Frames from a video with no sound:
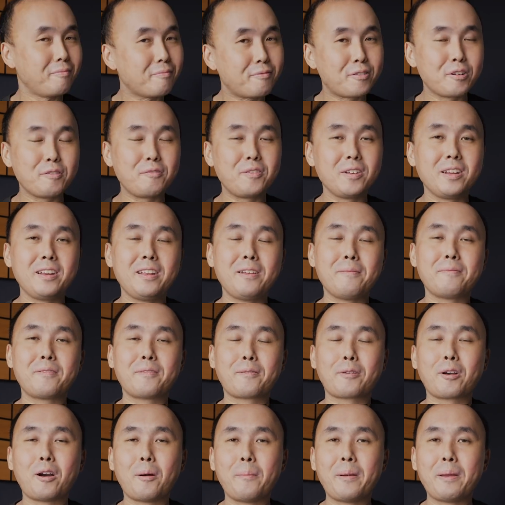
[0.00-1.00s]
feel free to leave
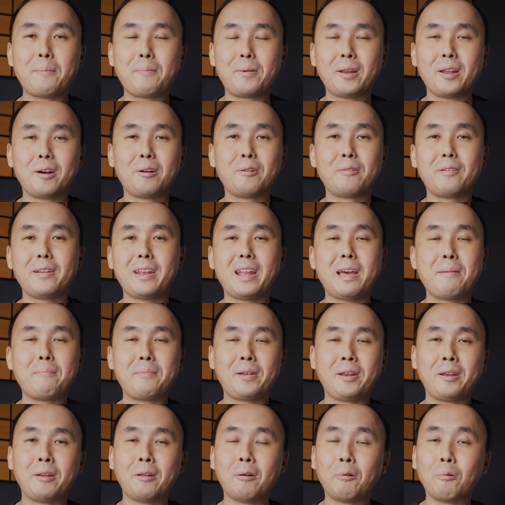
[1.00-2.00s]
a comment below. Let
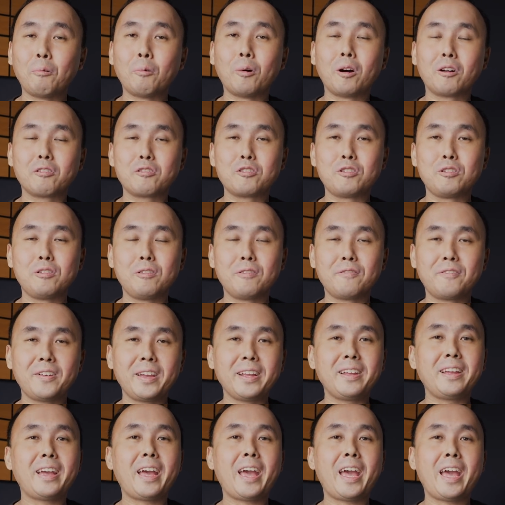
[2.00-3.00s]
me know what you
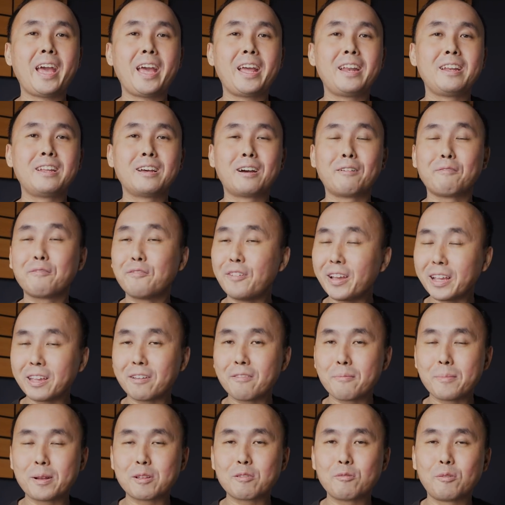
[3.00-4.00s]
think and uh, thank
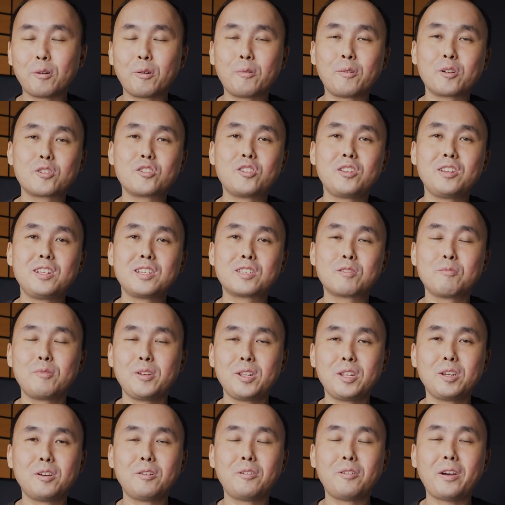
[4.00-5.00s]
you very much for watching this
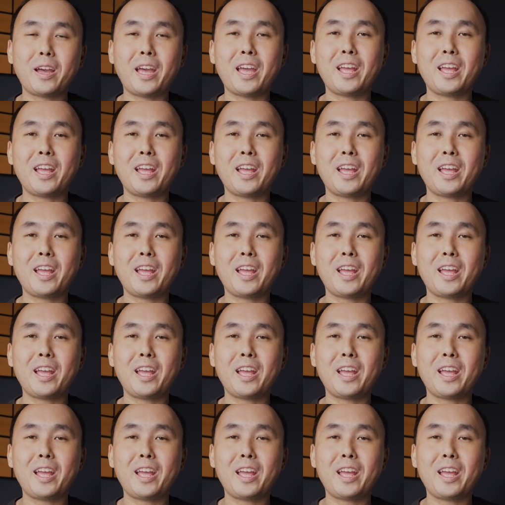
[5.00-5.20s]
video